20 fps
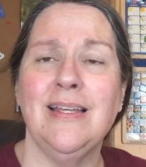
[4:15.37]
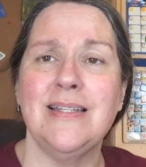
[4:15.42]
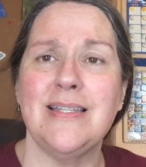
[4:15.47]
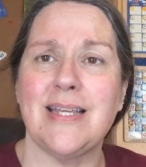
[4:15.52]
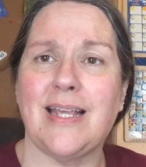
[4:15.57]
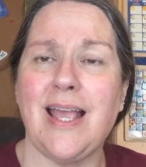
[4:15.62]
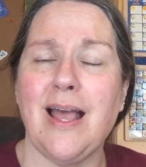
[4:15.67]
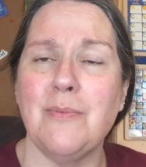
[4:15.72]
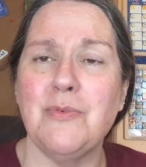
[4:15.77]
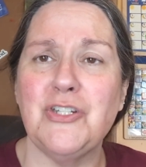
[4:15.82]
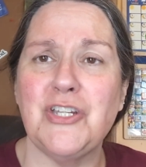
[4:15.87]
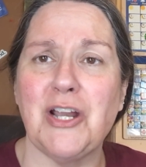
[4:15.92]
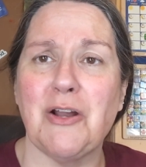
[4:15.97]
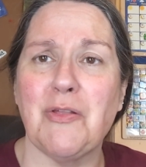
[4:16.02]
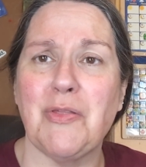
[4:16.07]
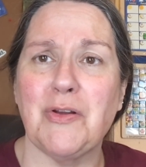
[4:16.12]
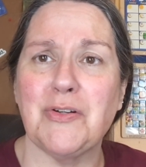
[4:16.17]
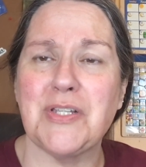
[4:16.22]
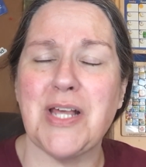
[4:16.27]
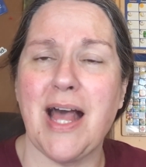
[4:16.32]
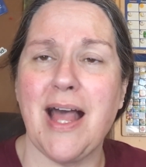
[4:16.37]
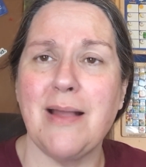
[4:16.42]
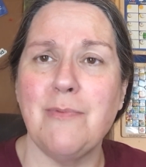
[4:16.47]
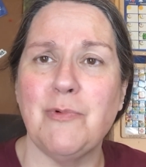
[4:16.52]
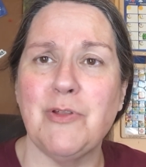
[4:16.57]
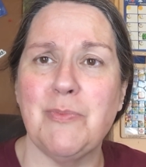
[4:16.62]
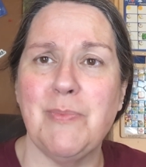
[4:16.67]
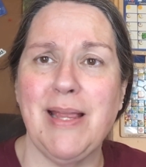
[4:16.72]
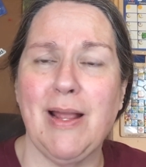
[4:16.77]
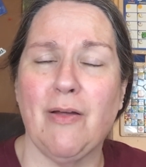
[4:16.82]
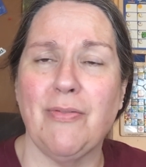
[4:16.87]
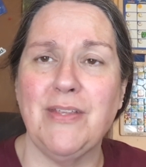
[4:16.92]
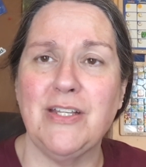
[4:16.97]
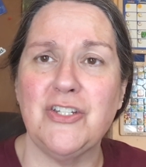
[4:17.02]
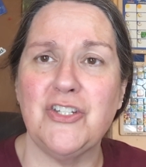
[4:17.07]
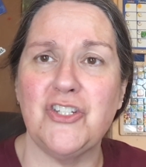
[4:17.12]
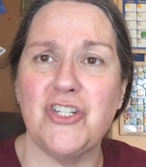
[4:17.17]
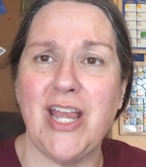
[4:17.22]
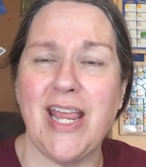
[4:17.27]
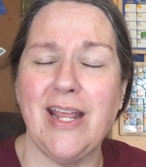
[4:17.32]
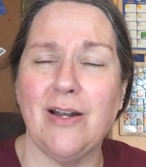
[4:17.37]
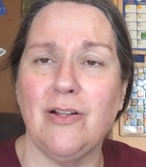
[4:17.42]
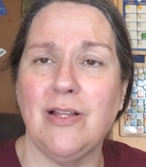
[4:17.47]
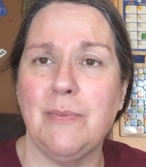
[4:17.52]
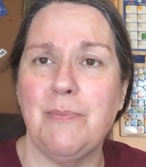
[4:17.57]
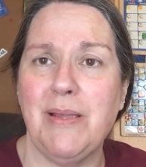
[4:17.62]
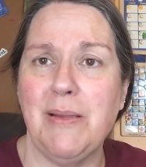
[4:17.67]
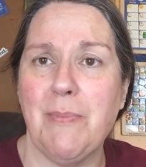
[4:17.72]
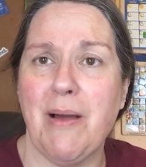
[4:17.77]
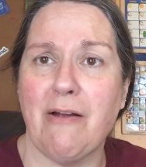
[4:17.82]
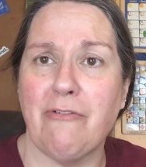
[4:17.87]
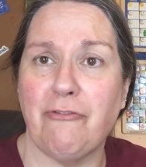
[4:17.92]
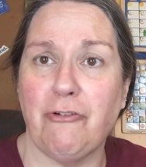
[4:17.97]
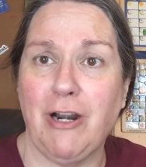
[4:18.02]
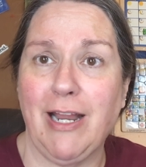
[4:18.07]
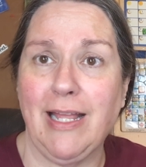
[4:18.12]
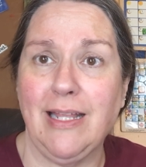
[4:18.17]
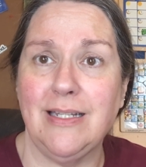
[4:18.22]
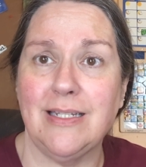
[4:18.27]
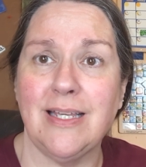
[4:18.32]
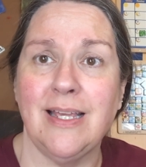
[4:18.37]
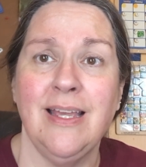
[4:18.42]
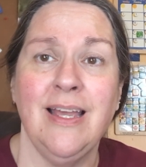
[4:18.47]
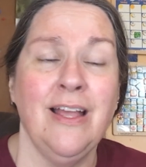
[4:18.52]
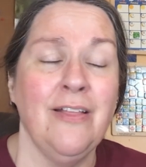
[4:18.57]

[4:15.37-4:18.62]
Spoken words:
to come share their time with me on this channel and be my friend.